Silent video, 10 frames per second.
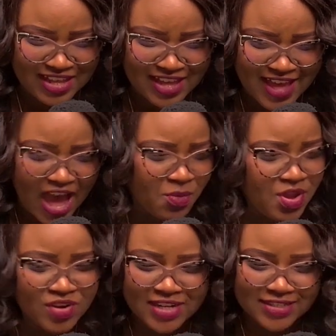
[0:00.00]
Are we
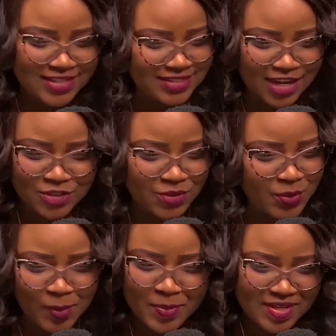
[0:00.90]
on a
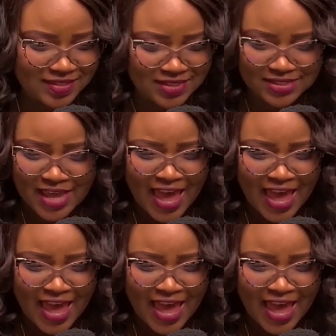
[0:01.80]
transactional mm-hmm. basis